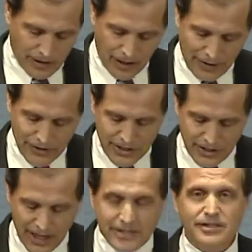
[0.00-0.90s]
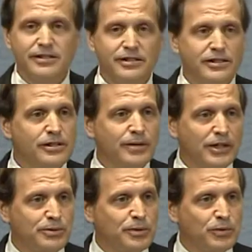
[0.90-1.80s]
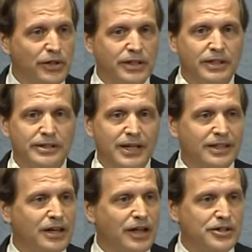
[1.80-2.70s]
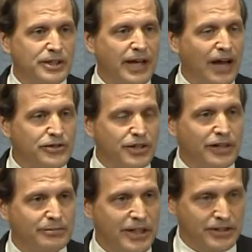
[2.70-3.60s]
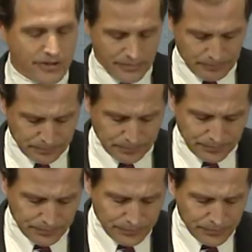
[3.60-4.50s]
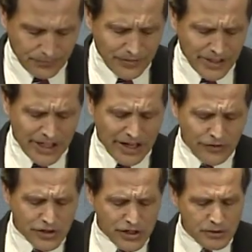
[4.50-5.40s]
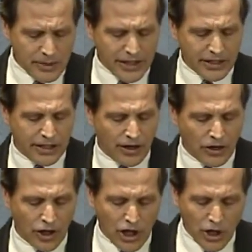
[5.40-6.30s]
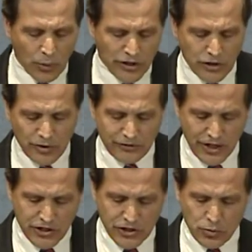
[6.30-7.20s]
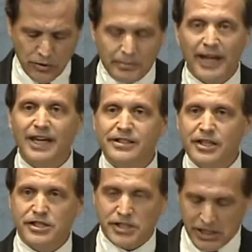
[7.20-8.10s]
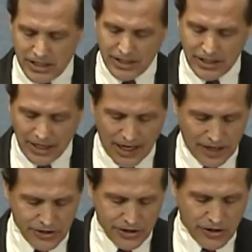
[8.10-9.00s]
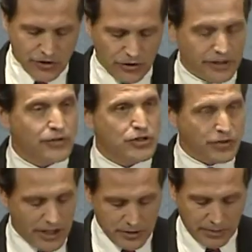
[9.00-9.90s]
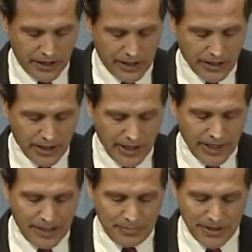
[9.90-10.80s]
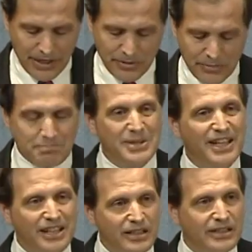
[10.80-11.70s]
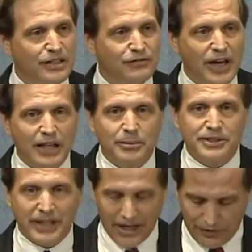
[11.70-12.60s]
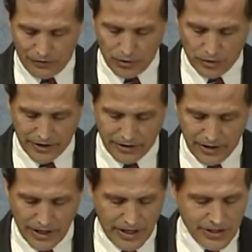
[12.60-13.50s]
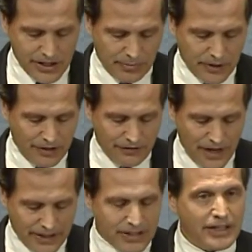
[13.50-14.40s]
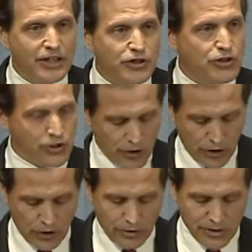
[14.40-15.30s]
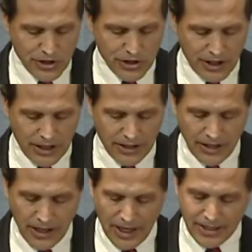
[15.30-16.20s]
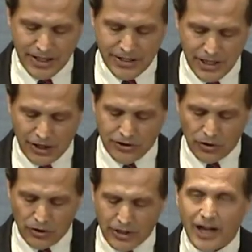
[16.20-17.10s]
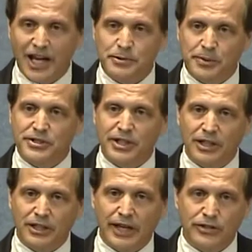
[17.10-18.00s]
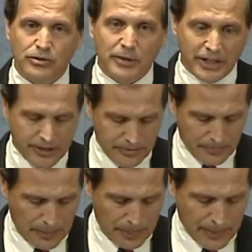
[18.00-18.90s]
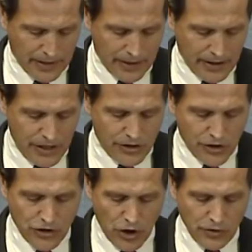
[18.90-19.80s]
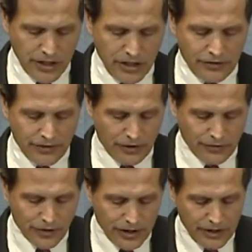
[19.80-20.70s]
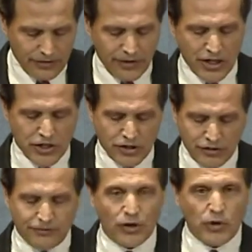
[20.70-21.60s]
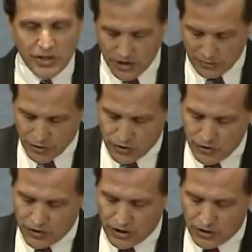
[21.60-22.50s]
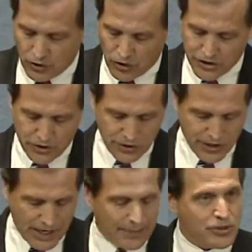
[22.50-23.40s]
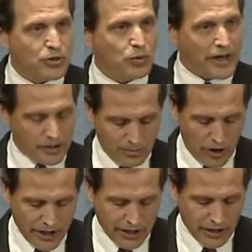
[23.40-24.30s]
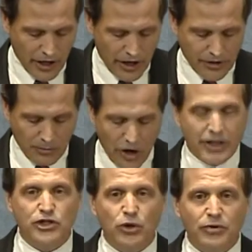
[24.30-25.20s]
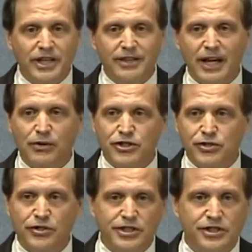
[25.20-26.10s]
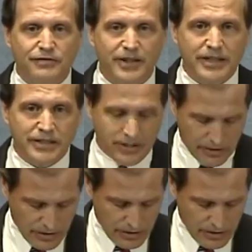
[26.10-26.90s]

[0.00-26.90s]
Obviously, that's the system that's been working in technology outside of medicine. Ever since Medicare, when new inventions were made, such as kidney dialysis or liver transplant, it becomes immediately available to everyone. Simply invent the next cure or machine and then sell it to all the hospitals and collect your money. There's no need for the invention to focus on reducing costs to establish a wider market. The market's already there as soon as it's invented.